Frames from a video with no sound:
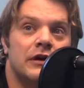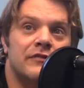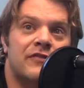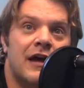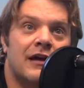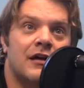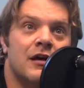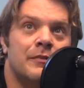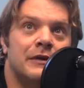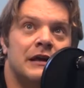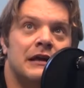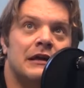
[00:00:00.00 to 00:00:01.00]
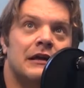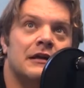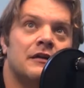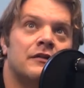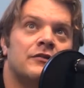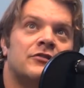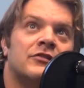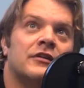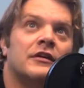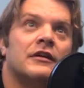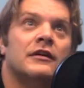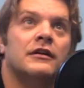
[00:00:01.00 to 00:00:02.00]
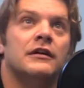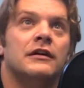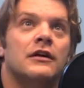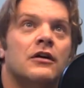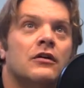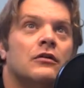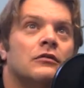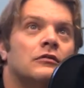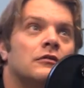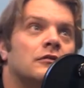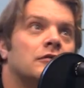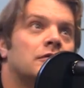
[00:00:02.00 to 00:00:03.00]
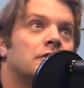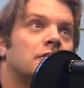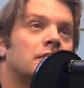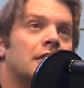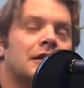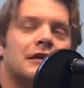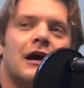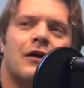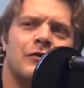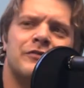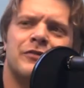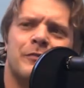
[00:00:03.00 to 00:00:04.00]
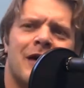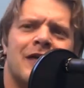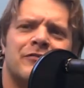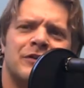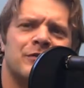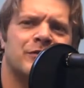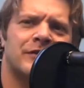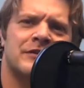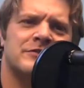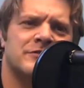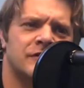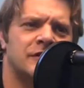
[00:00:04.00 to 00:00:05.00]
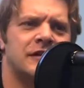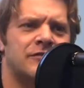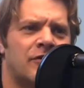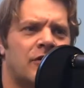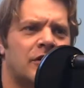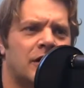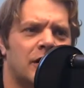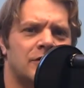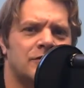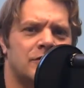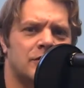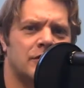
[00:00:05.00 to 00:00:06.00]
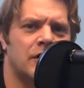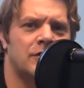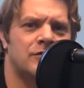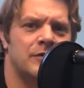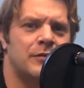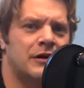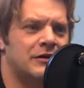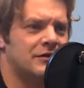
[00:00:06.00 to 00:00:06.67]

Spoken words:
if that company is, and I always feel bad for using this as a default country, but